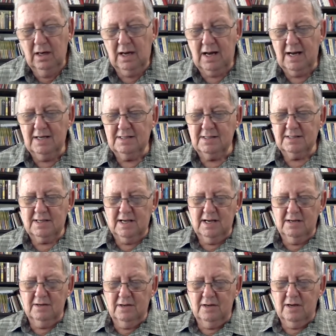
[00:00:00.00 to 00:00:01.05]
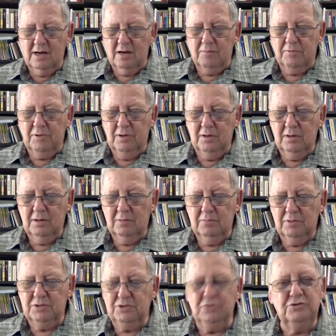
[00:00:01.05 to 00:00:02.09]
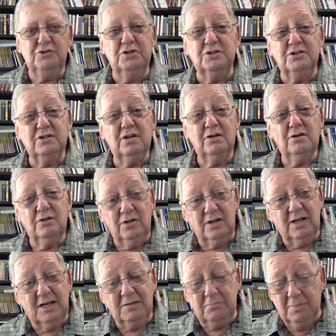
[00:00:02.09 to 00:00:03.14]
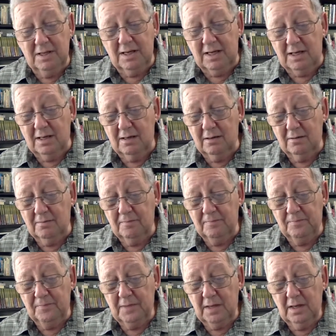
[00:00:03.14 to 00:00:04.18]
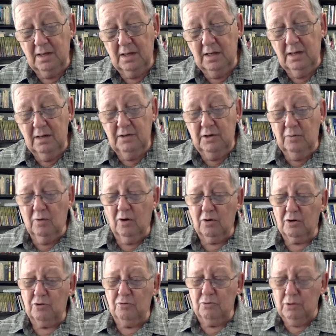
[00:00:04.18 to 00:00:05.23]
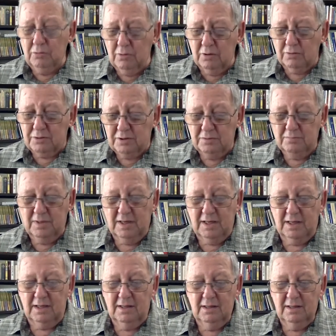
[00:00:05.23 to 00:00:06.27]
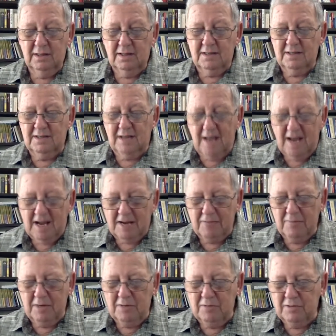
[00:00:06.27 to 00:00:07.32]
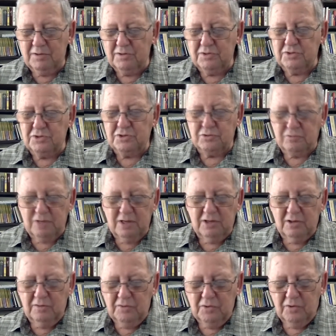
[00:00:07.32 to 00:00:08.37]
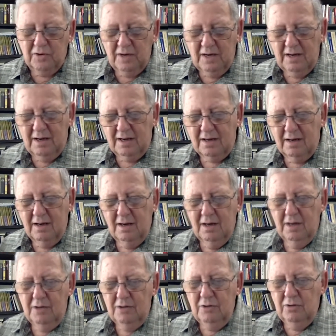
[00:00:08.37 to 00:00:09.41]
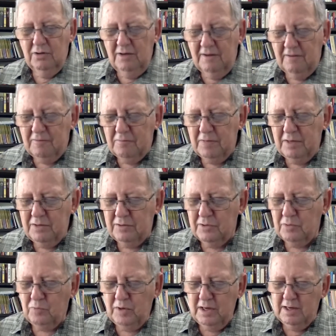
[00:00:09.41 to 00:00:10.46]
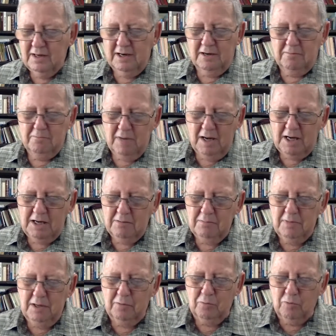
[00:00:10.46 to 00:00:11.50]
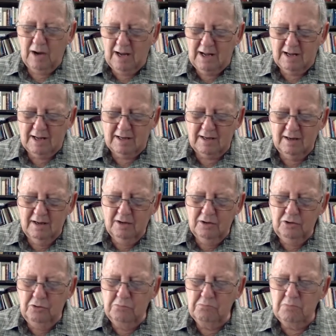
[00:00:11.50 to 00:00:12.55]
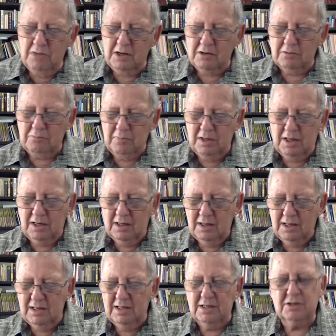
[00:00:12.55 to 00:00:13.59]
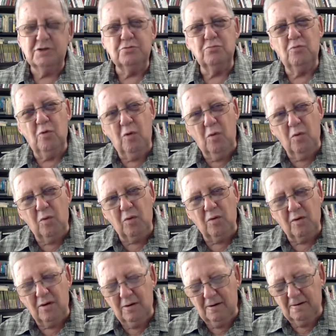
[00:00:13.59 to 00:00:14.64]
I stand up, but you just look at me. You are cruel to me. Attack me with the strength of your hand. You lift me to the wind and make me ride. You melt me in its roar.